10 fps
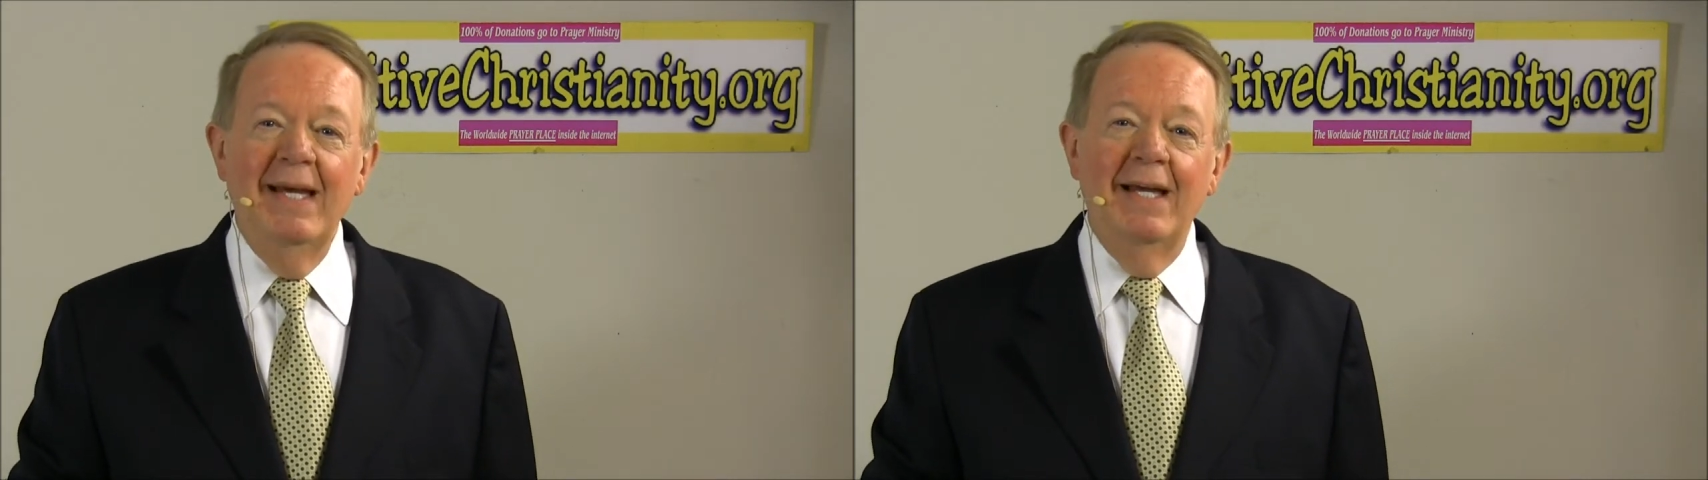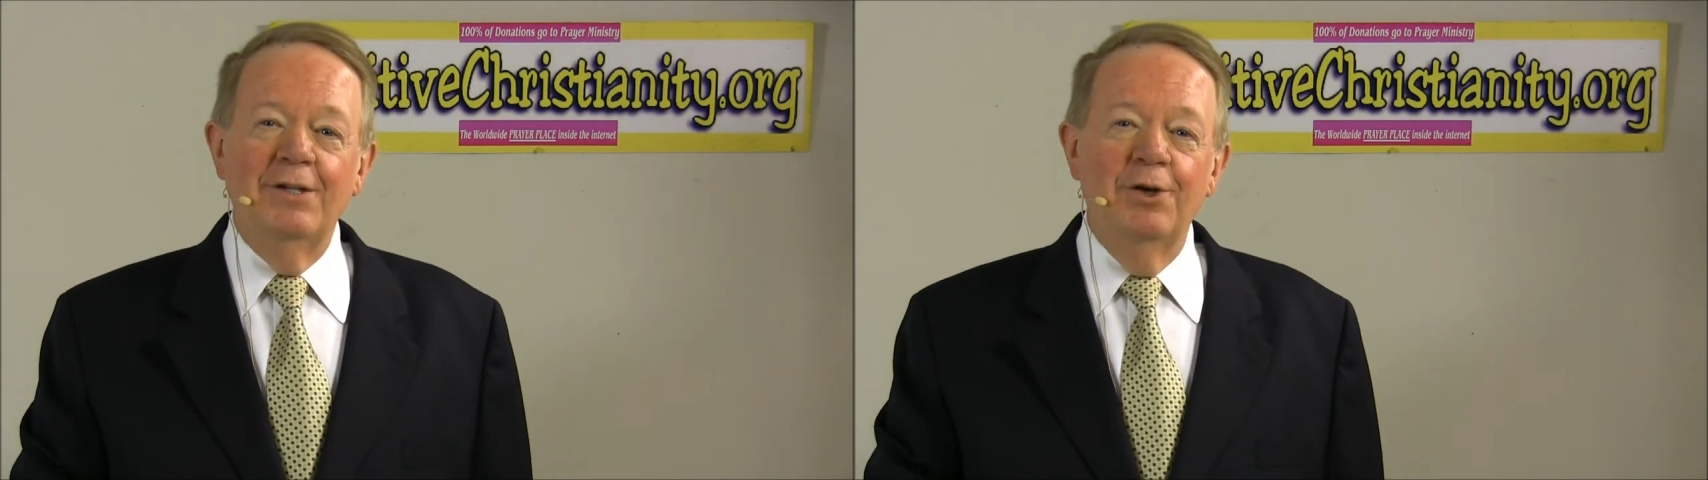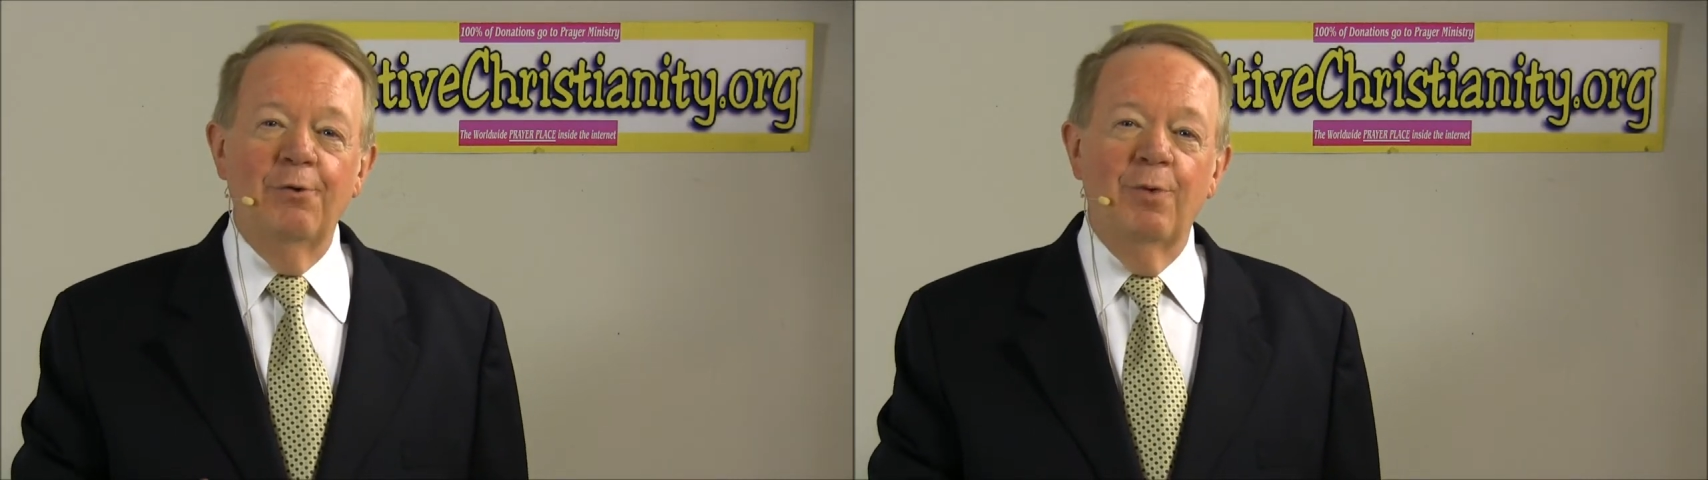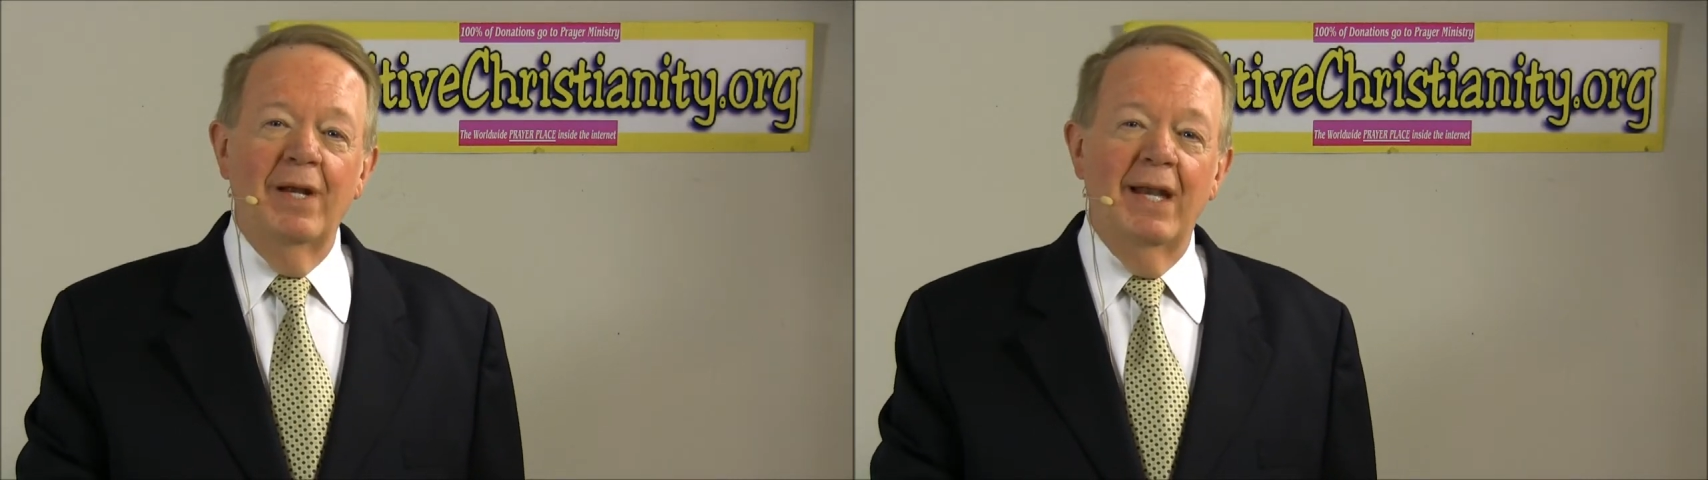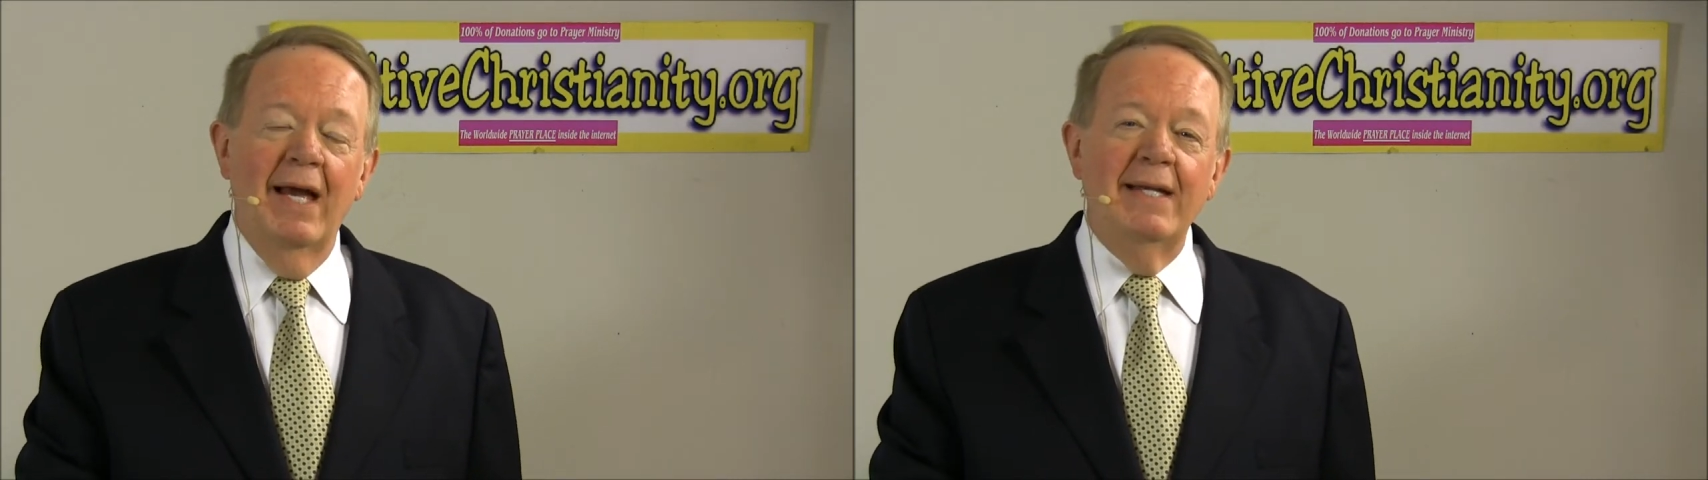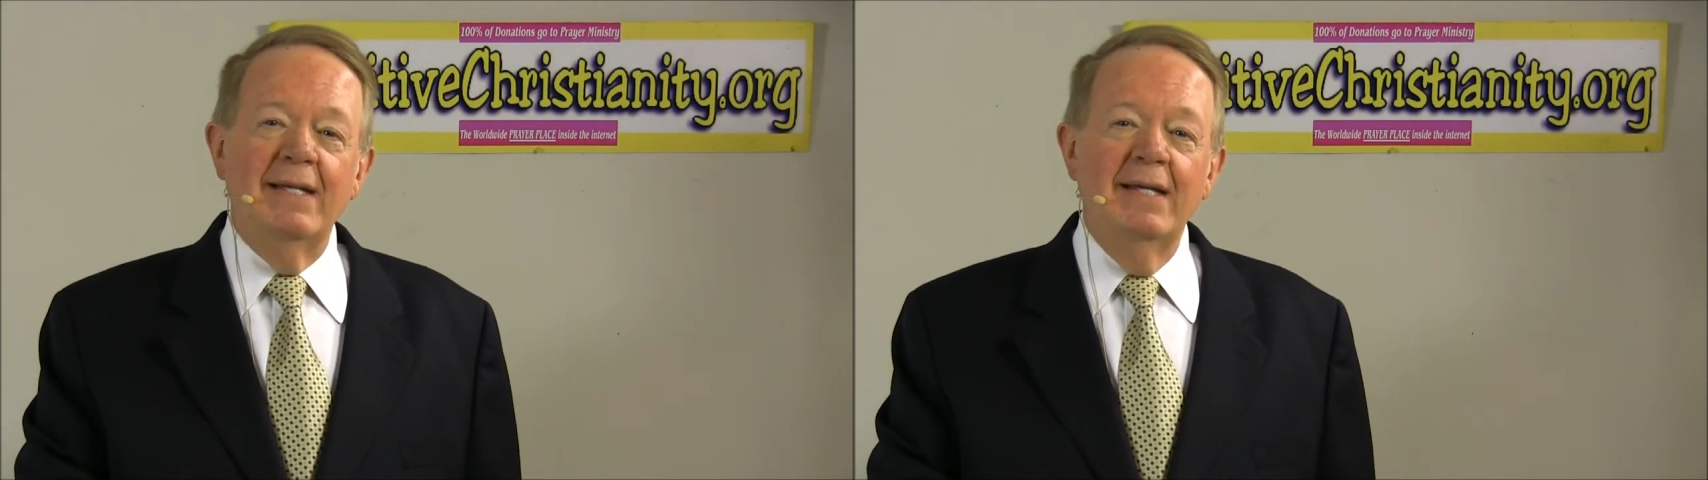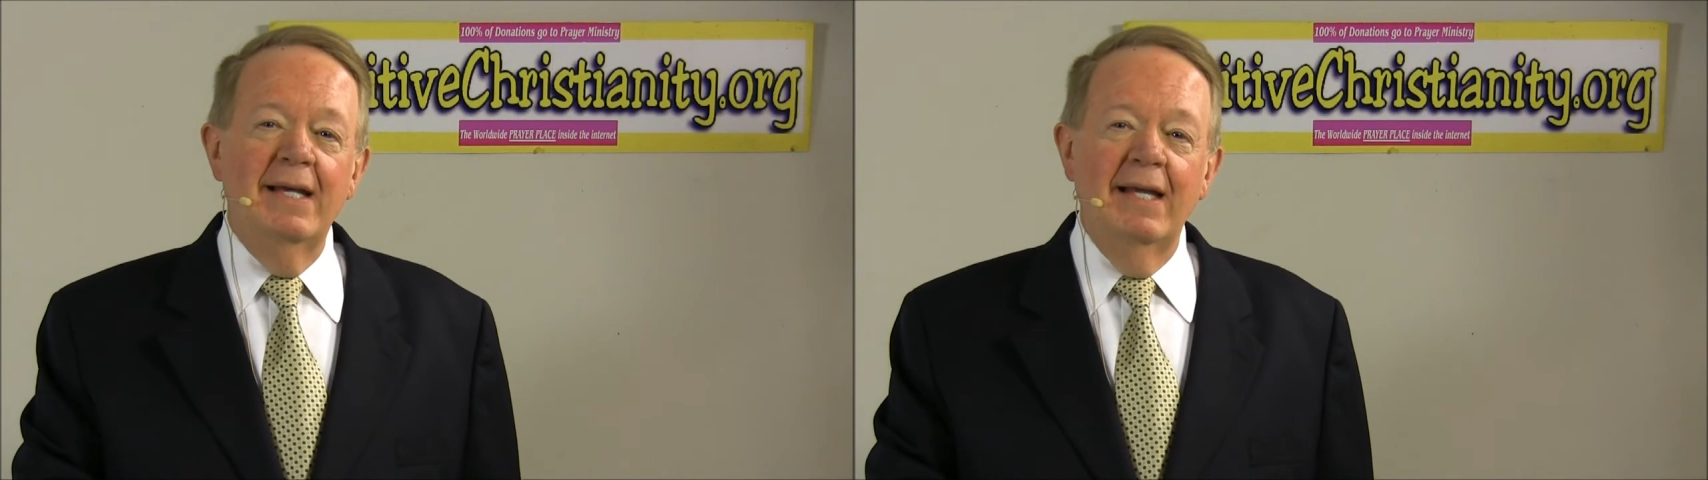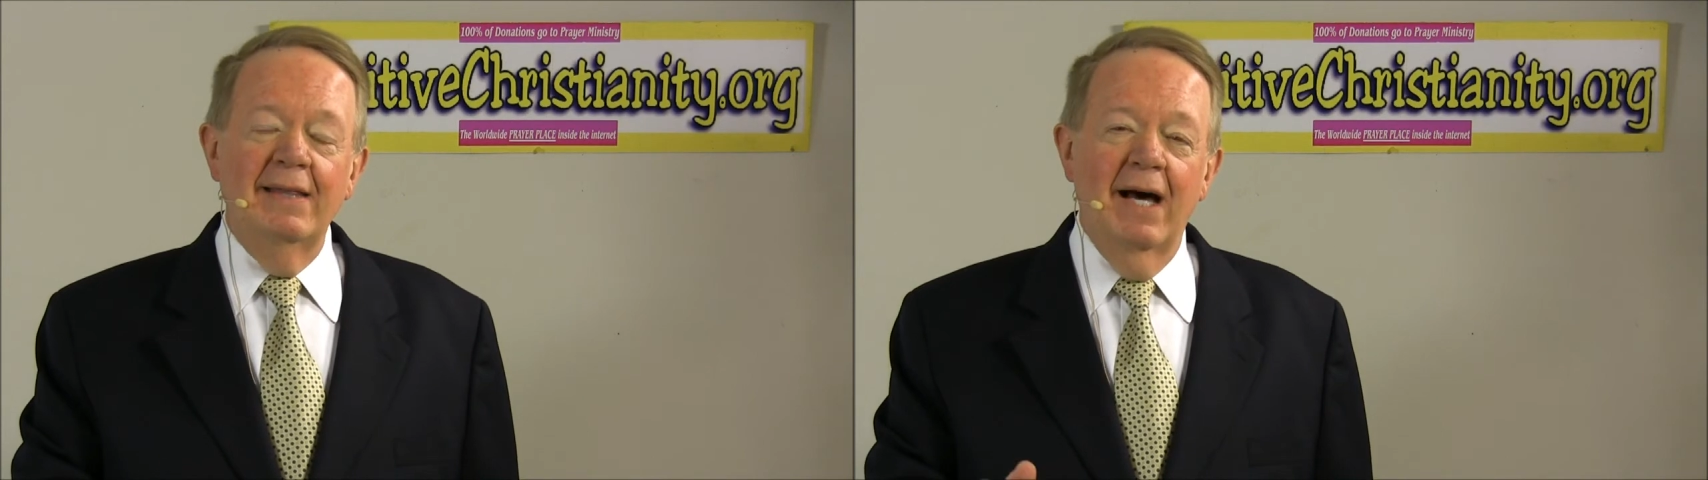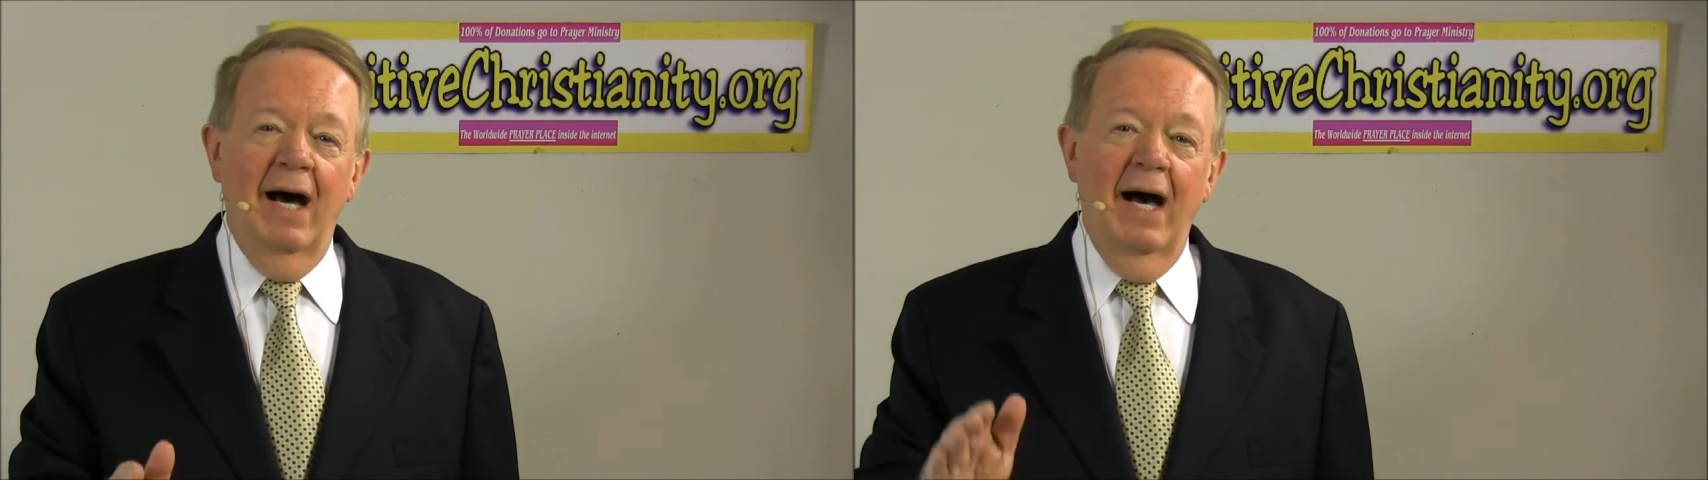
and you relate in the